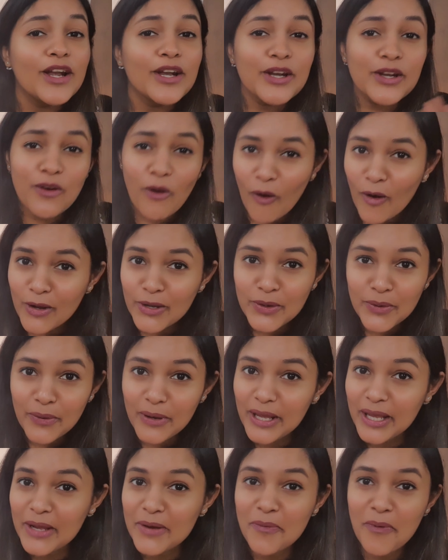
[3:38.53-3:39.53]
not
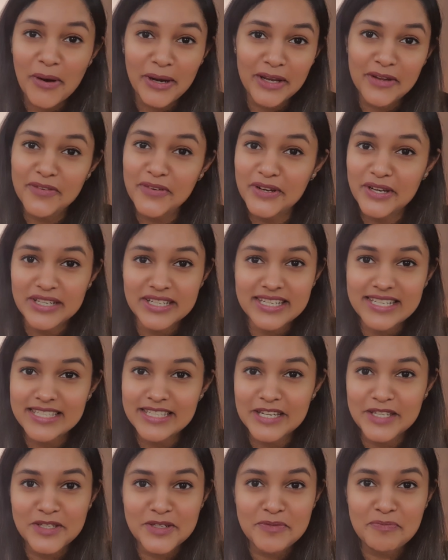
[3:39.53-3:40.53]
doing whatever it is
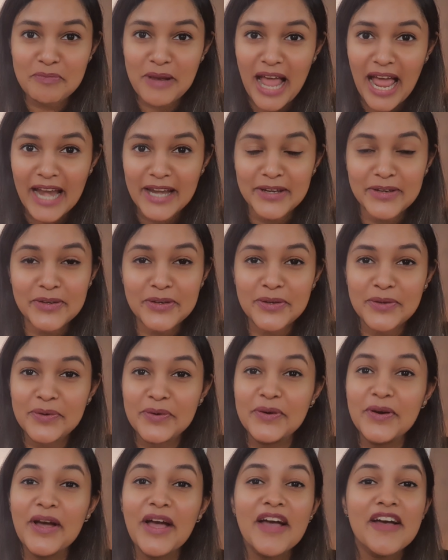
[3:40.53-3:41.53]
that you plan to do,